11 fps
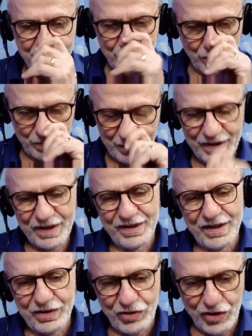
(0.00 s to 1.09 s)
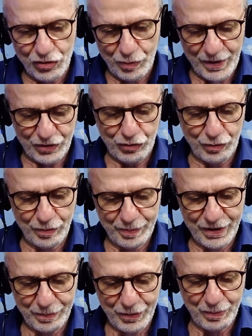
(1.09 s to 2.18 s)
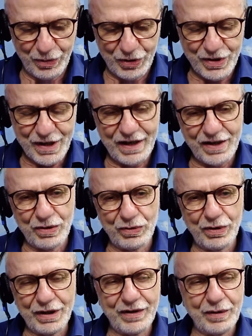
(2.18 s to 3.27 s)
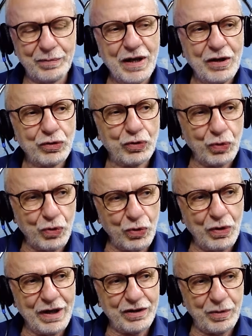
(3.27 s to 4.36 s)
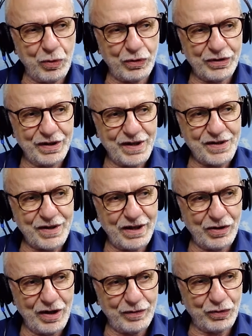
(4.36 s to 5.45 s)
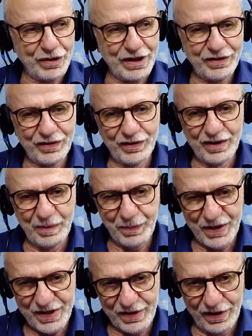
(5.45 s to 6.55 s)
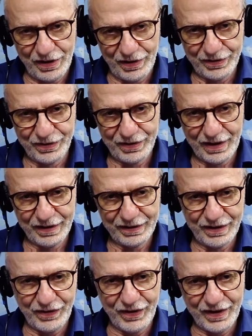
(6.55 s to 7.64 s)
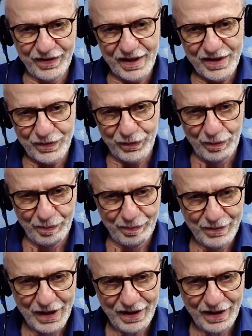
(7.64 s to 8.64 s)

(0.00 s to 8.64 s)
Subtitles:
you know, it didn't change much, but because, as you know, to go and report in Israel, you have to get the press card, and I think that's from